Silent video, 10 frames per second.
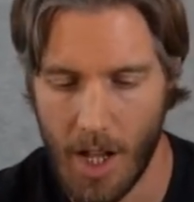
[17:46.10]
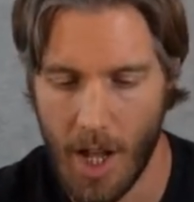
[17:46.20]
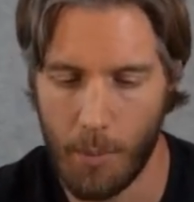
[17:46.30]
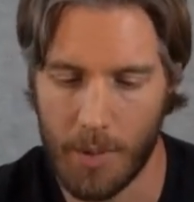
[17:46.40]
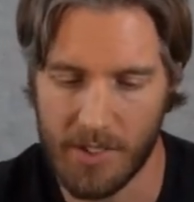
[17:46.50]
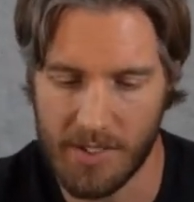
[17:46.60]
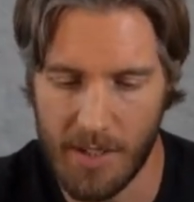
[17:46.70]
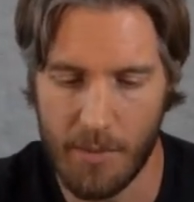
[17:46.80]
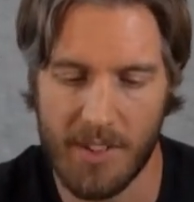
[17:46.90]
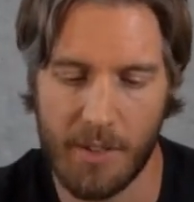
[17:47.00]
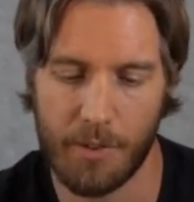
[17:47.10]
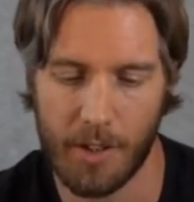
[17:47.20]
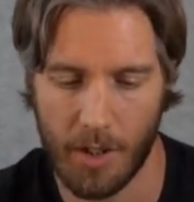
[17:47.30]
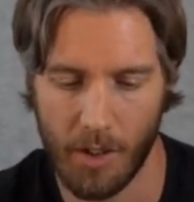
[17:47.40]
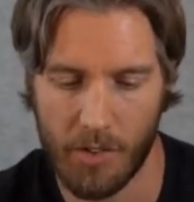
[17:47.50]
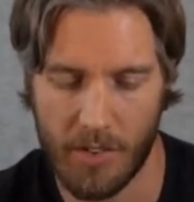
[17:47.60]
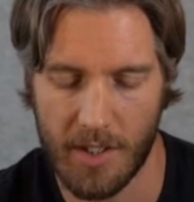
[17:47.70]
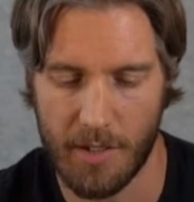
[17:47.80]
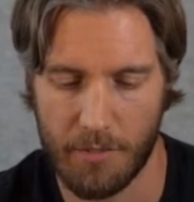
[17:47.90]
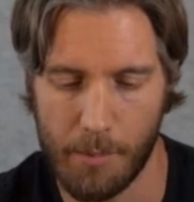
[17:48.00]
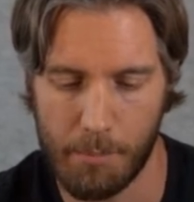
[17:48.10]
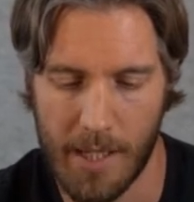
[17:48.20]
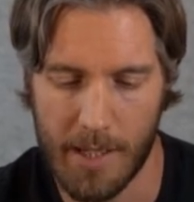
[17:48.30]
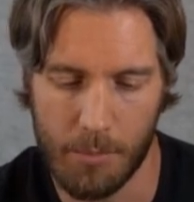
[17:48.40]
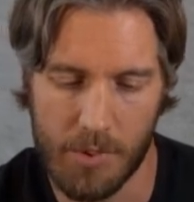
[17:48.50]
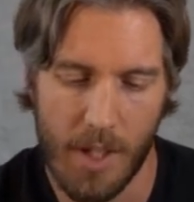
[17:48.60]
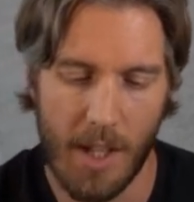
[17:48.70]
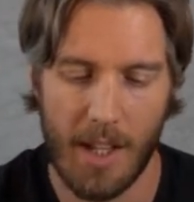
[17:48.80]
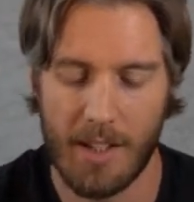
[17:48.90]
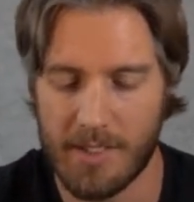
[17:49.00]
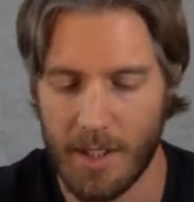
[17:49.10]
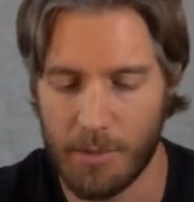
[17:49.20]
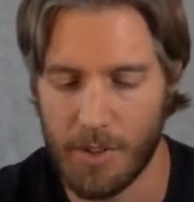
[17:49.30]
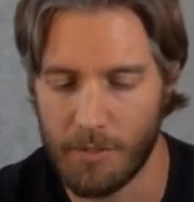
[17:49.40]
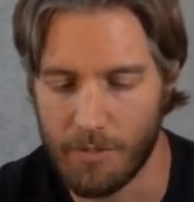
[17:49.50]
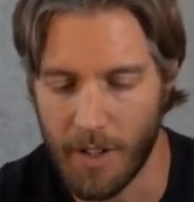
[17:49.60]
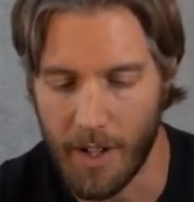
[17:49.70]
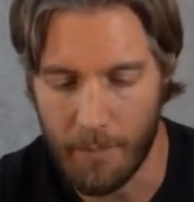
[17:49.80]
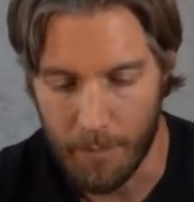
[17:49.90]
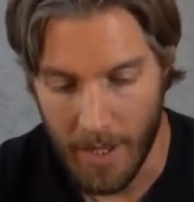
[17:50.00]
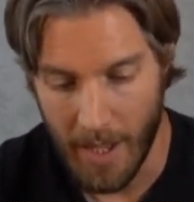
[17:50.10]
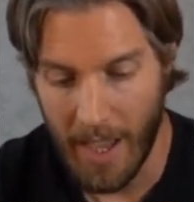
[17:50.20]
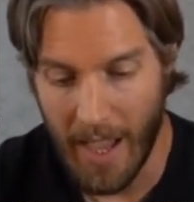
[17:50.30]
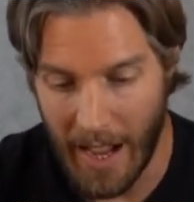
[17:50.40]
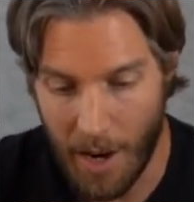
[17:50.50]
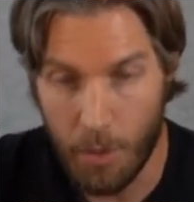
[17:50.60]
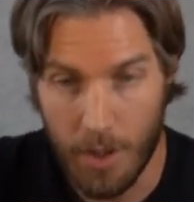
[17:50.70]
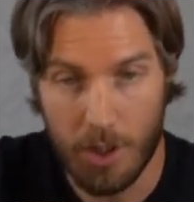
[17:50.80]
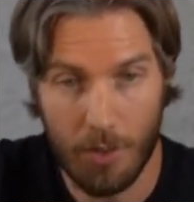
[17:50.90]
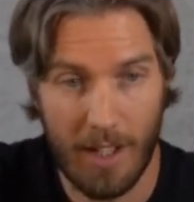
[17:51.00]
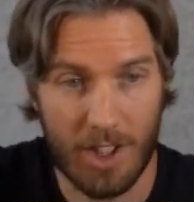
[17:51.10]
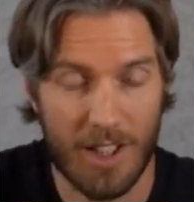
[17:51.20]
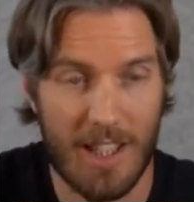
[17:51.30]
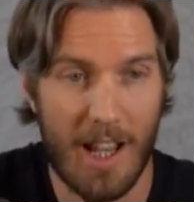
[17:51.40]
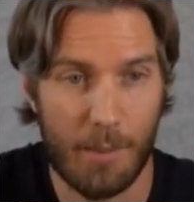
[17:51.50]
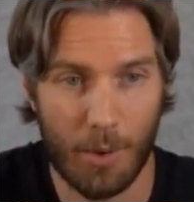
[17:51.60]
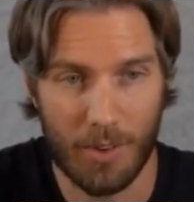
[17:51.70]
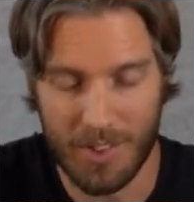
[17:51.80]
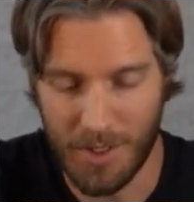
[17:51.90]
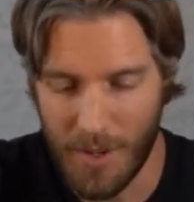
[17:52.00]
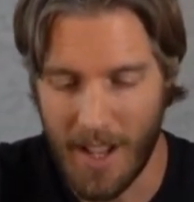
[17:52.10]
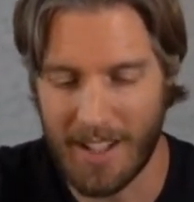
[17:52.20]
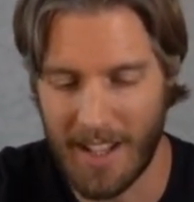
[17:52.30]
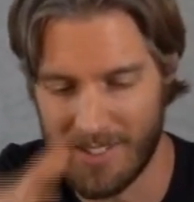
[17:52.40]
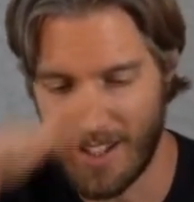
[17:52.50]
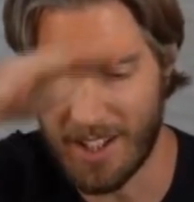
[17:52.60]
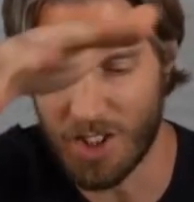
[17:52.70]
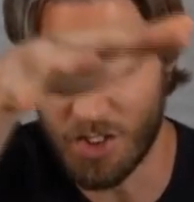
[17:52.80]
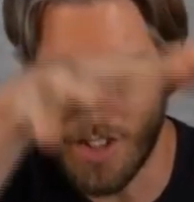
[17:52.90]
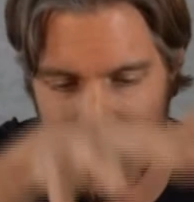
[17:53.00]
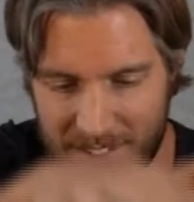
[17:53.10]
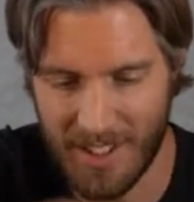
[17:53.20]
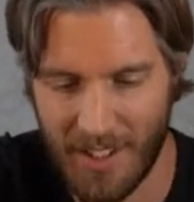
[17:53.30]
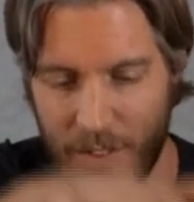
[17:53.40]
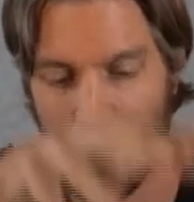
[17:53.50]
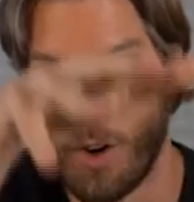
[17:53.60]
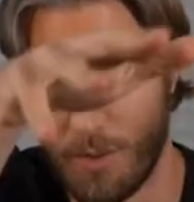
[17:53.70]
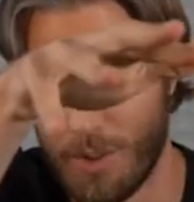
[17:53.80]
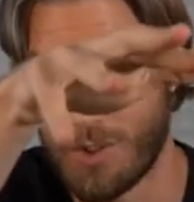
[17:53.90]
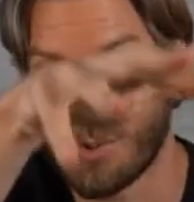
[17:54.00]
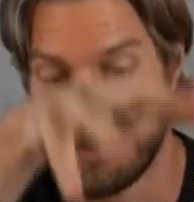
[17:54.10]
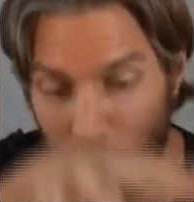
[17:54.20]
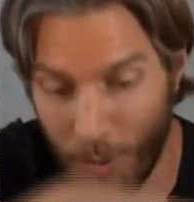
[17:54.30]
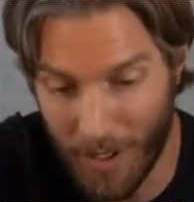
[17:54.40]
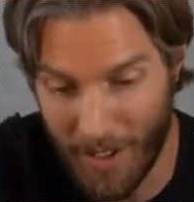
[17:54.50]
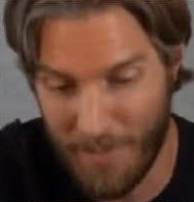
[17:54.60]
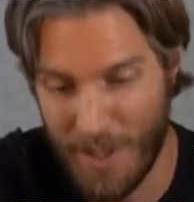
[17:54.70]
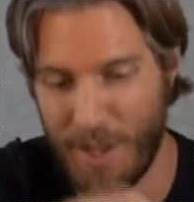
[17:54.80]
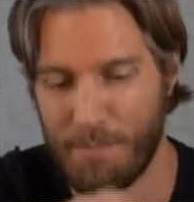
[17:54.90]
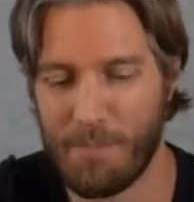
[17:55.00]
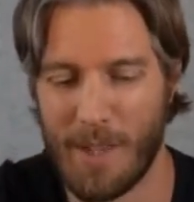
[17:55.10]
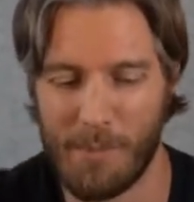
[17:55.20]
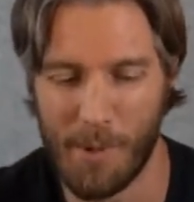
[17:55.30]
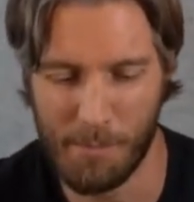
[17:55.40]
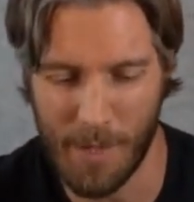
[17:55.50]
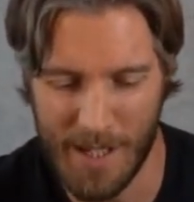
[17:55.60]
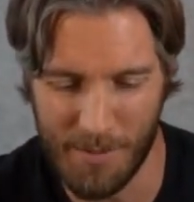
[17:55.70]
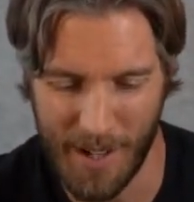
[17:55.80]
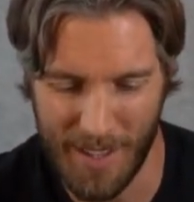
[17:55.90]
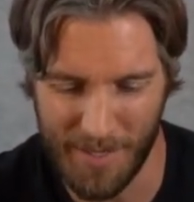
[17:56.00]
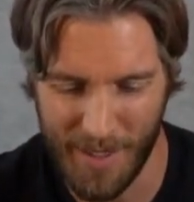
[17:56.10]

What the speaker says: And we can see the different colors and the different beams in terms of how you're actually able to get a greater or a smaller minimum beam width